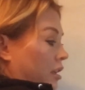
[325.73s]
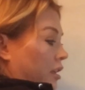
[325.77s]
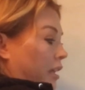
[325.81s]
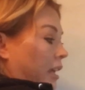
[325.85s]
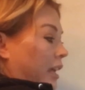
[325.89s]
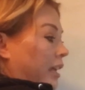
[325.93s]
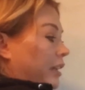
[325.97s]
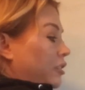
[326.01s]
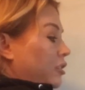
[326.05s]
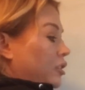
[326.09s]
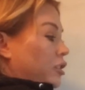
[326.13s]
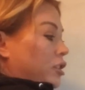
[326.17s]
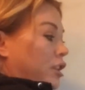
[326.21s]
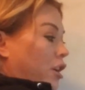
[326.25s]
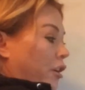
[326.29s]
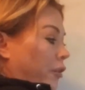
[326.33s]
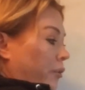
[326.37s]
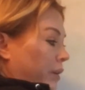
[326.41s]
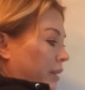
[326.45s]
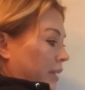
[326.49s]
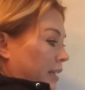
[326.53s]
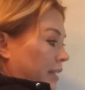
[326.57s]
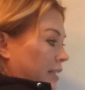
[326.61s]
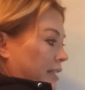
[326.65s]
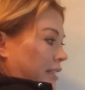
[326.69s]
it's so
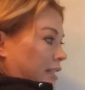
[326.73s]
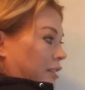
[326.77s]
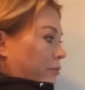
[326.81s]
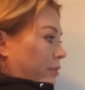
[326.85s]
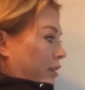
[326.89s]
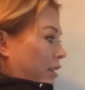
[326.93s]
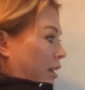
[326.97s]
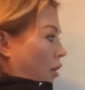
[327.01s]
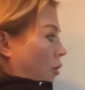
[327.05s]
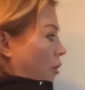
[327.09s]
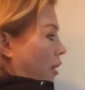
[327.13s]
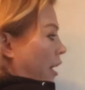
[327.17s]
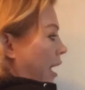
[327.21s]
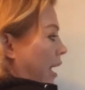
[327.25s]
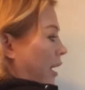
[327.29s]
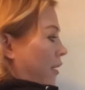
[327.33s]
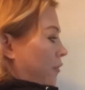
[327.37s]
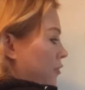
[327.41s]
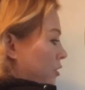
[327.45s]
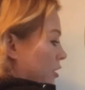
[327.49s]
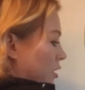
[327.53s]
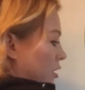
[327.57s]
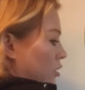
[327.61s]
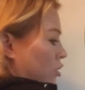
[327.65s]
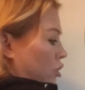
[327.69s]
easy. We don't
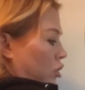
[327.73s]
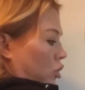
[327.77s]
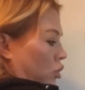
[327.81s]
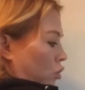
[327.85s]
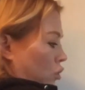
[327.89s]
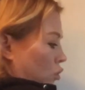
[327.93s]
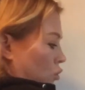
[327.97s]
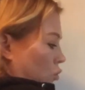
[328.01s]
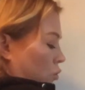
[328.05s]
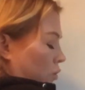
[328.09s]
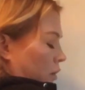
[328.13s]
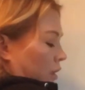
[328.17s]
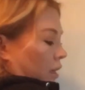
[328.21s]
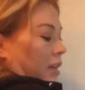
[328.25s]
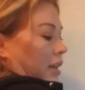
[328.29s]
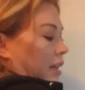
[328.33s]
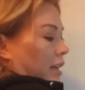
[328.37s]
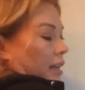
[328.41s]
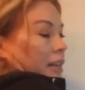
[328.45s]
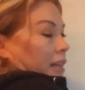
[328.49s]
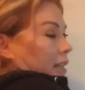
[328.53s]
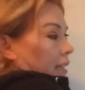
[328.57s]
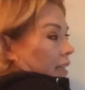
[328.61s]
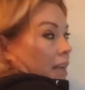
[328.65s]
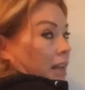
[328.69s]
have to do
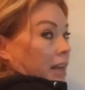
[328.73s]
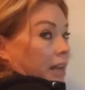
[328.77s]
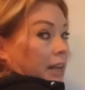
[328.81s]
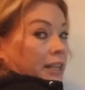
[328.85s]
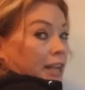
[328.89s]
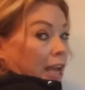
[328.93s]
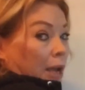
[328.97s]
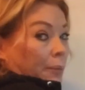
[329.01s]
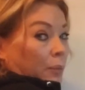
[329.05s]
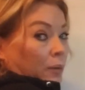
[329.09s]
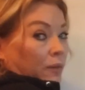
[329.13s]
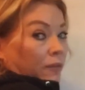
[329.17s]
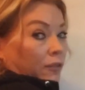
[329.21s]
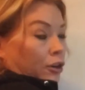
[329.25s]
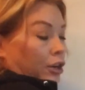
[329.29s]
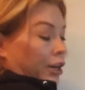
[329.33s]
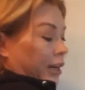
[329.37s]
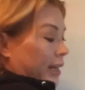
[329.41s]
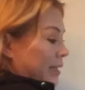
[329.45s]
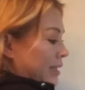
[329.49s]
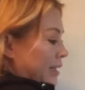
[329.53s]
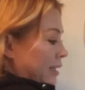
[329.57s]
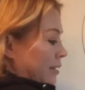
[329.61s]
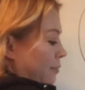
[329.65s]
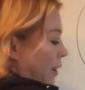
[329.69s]
any type of
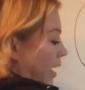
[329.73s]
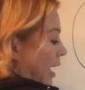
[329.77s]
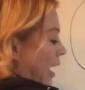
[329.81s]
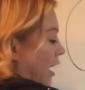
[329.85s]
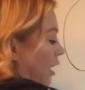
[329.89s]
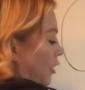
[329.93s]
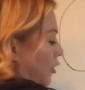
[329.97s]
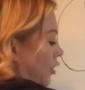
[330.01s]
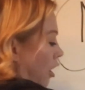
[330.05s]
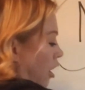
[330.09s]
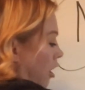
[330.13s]
crazy math.